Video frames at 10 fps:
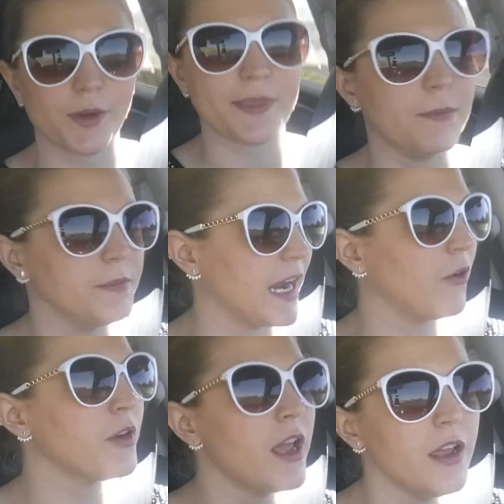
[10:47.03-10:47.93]
shorten them
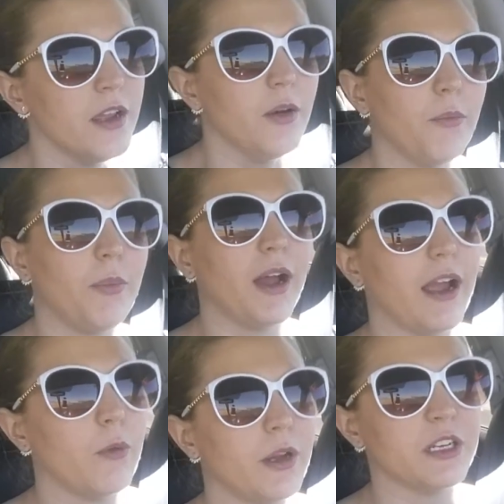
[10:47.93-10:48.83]
down, but
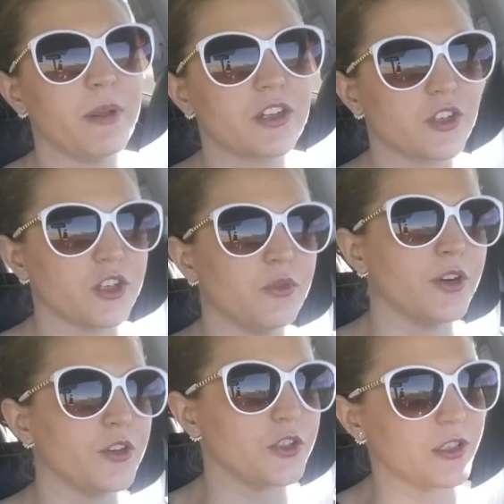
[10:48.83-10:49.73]
I wanted to make sure you
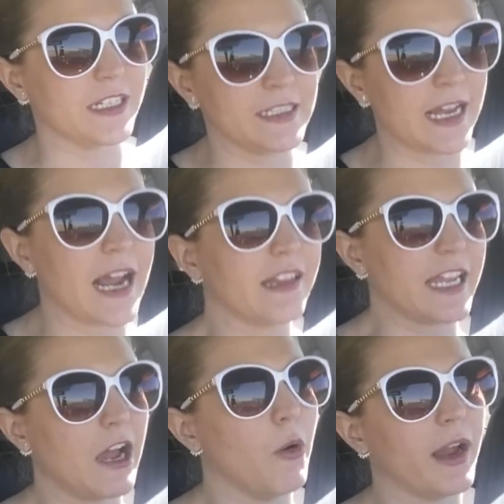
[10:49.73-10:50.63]
understood
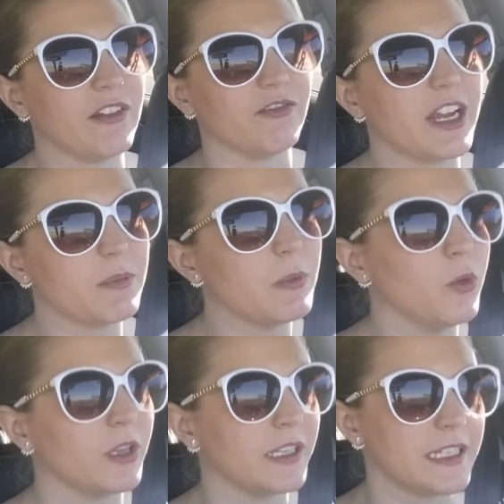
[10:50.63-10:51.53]
exactly how I invite
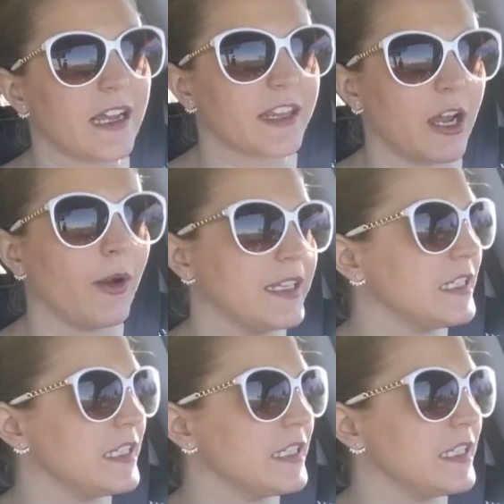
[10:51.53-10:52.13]
people and exactly how I